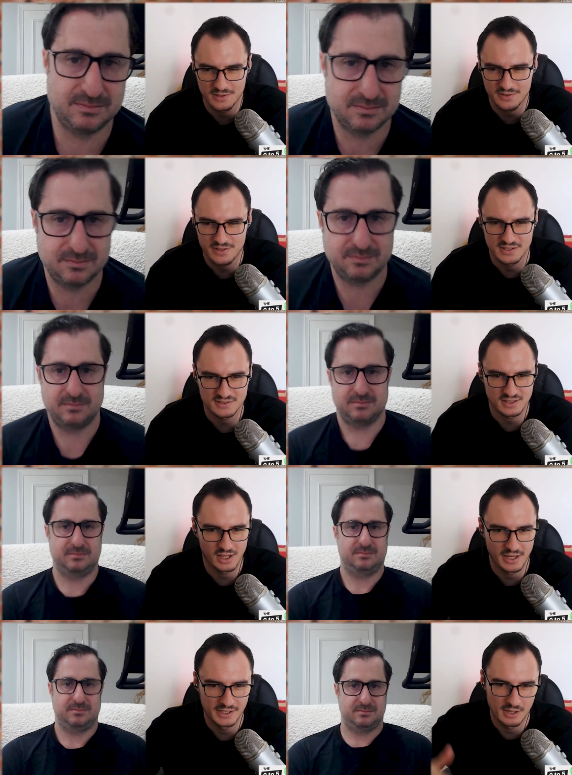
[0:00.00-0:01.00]
Speaker 1: other things that
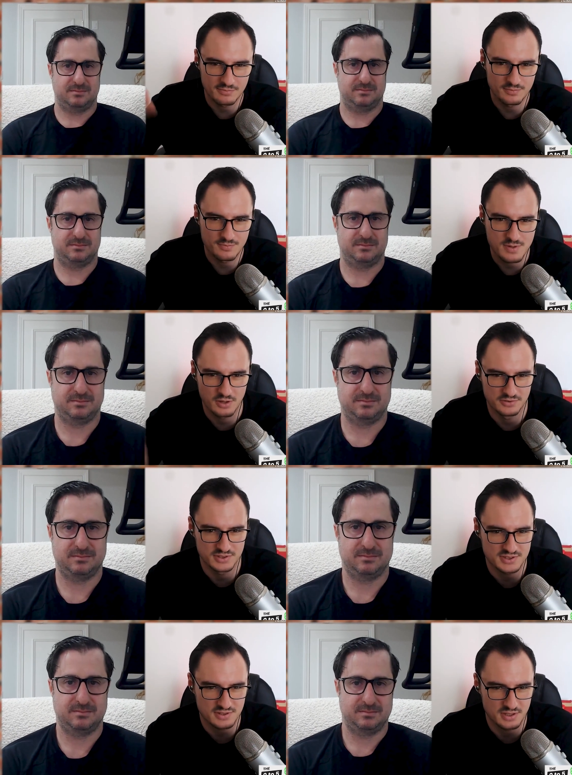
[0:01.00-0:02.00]
line up beyond
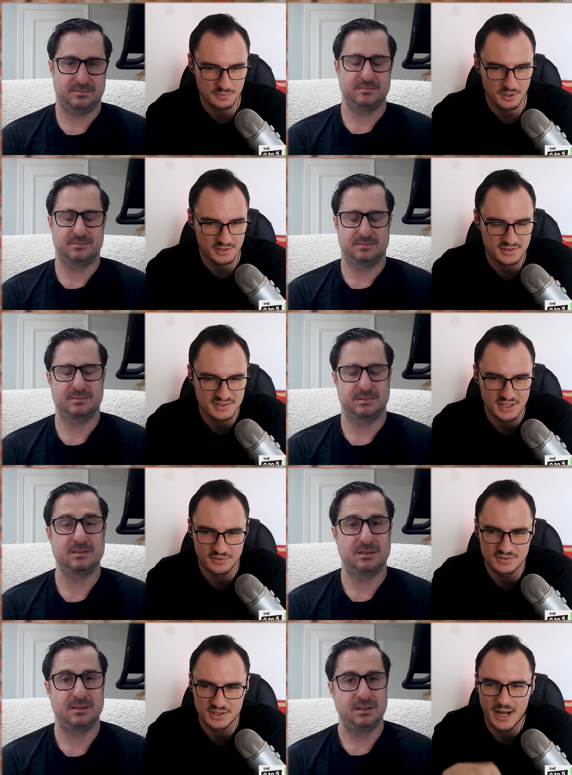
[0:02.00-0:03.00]
just the product
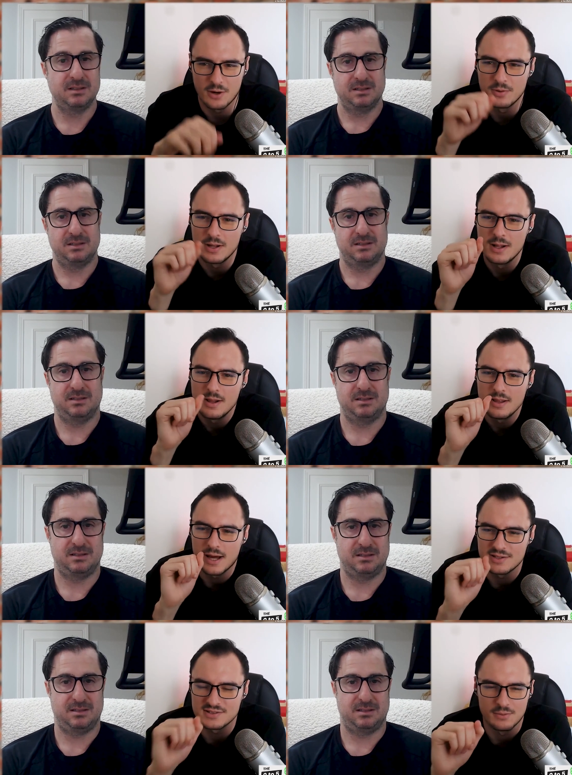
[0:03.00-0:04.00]
itself. So how
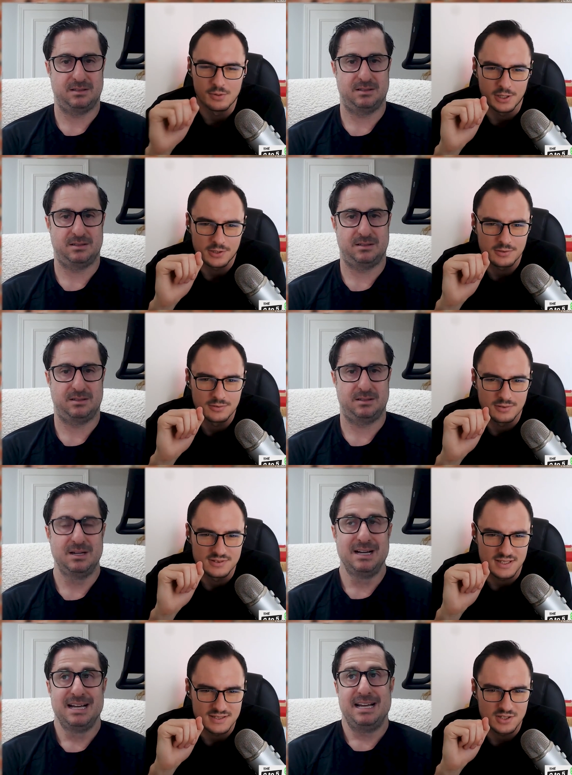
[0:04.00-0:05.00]
how does that work? Because
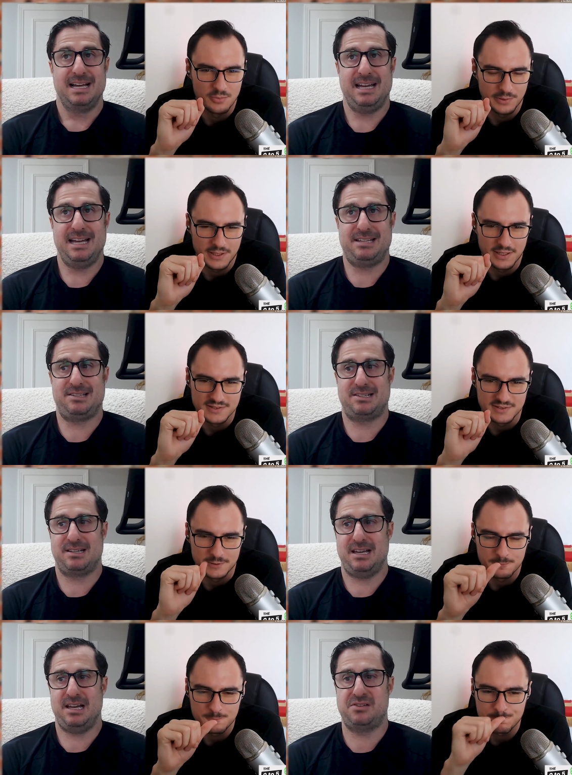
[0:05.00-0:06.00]
that's complicated, it's, isn't
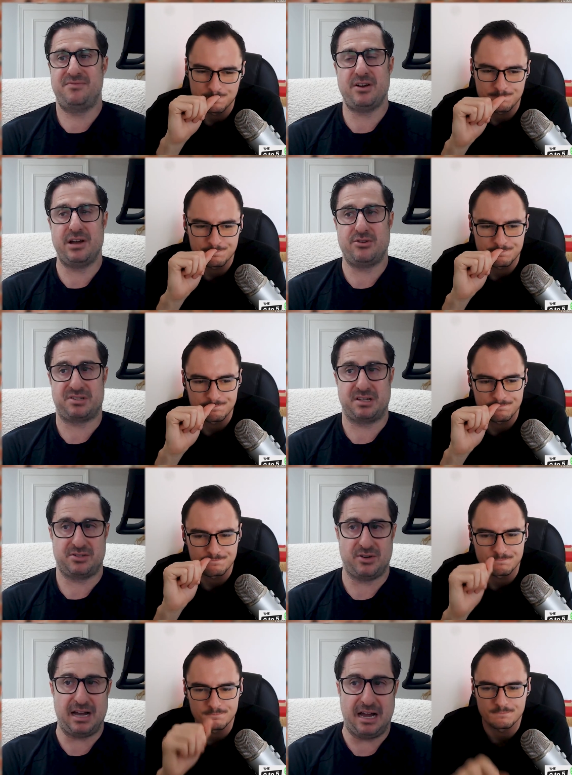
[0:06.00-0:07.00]
it?
Speaker 2: It's very interesting.
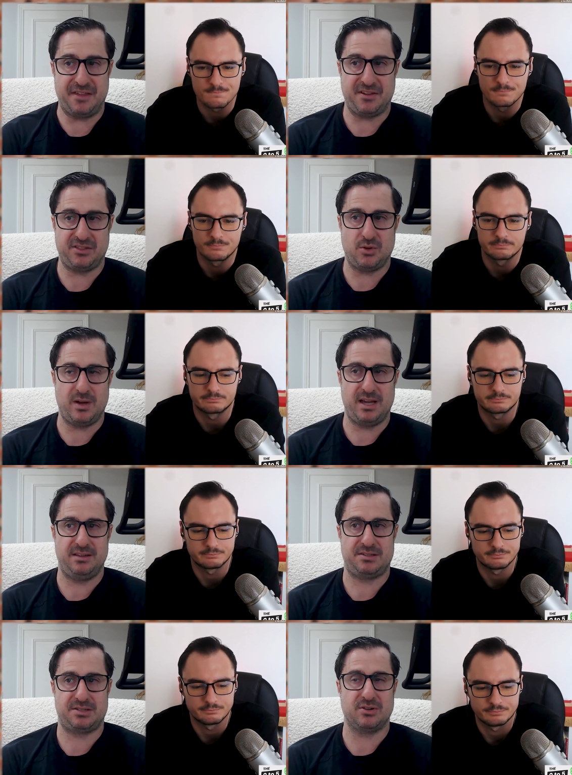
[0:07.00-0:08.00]
So I, I think the
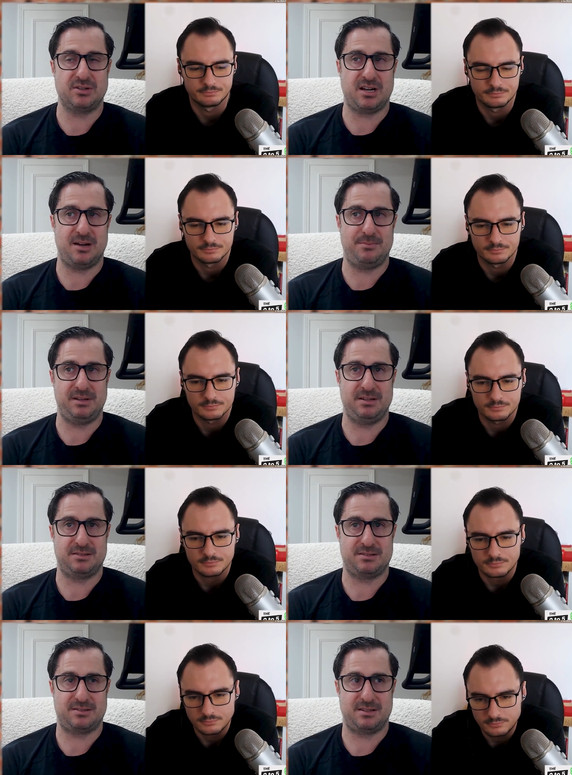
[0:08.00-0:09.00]
way certain
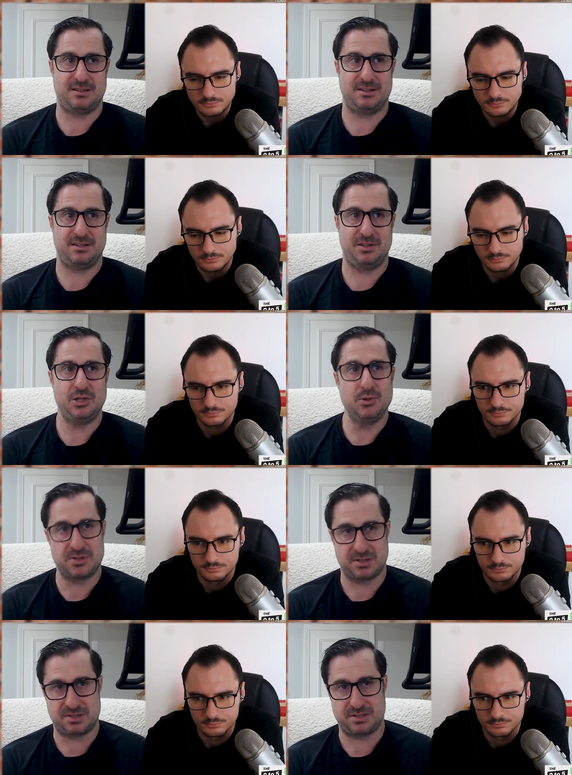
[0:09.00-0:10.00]
companies
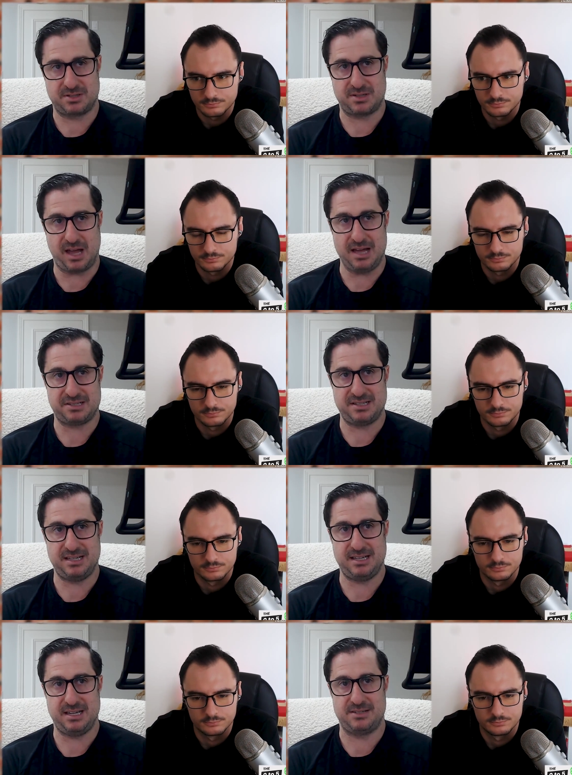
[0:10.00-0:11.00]
use a
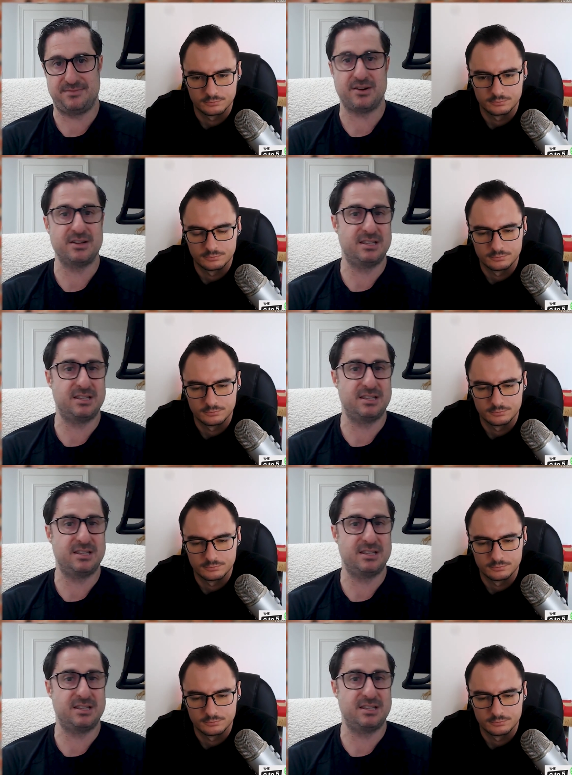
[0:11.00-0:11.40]
SE is very